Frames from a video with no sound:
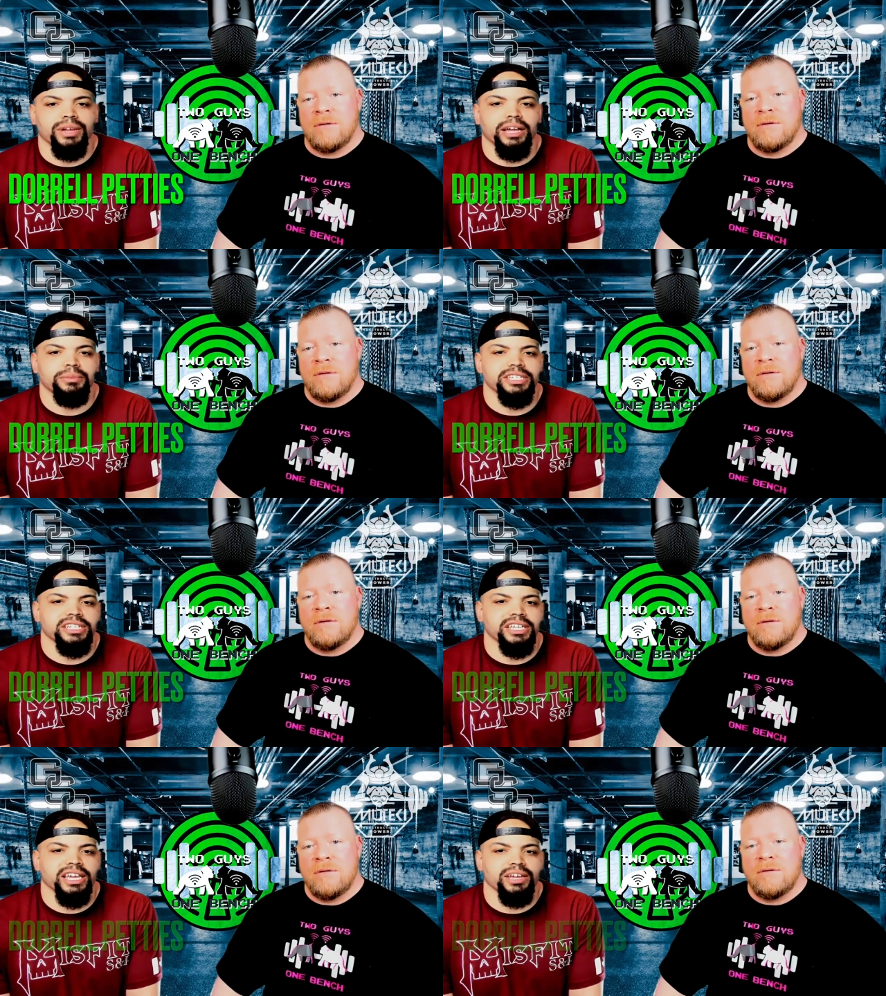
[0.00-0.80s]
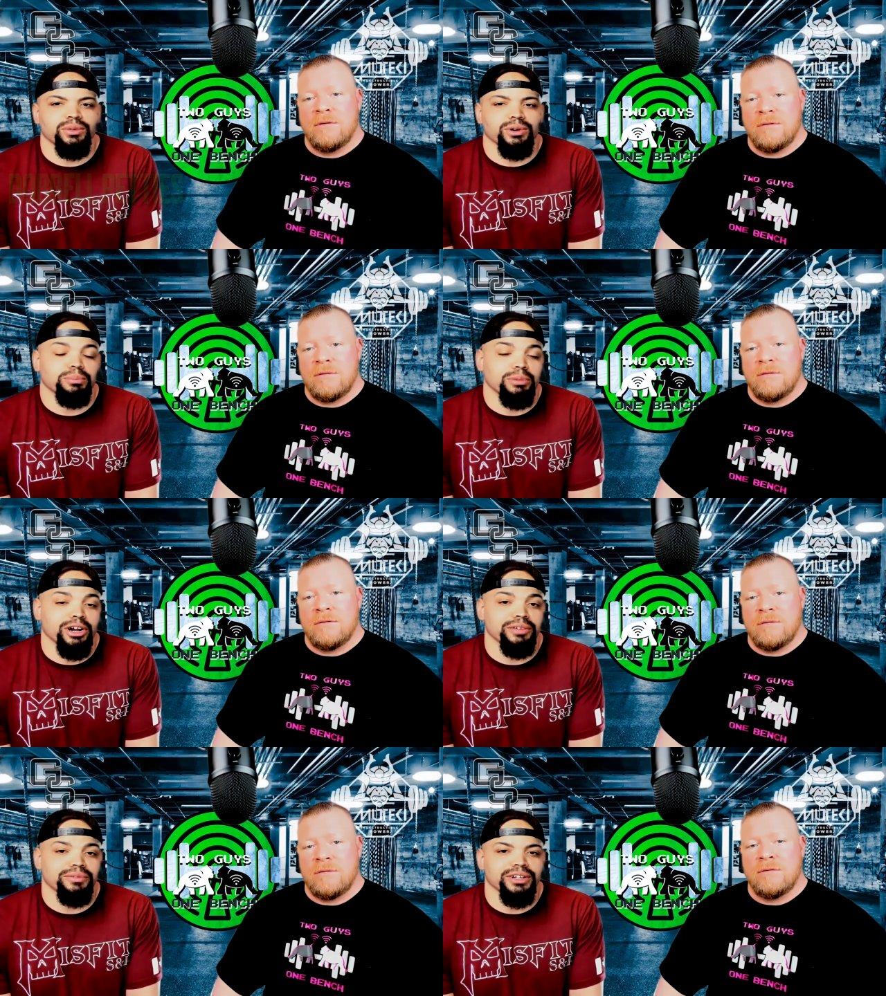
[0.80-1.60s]
Speaker 1: Edmonton kid, well,
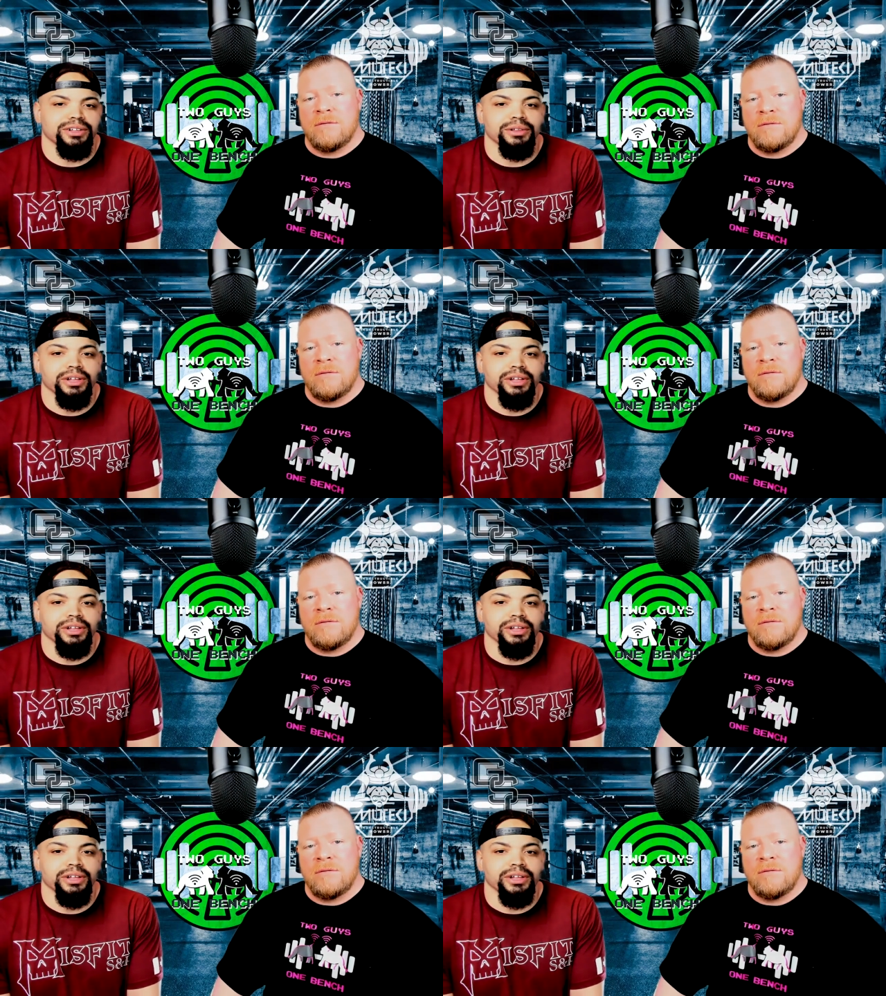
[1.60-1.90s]
Bonnyville,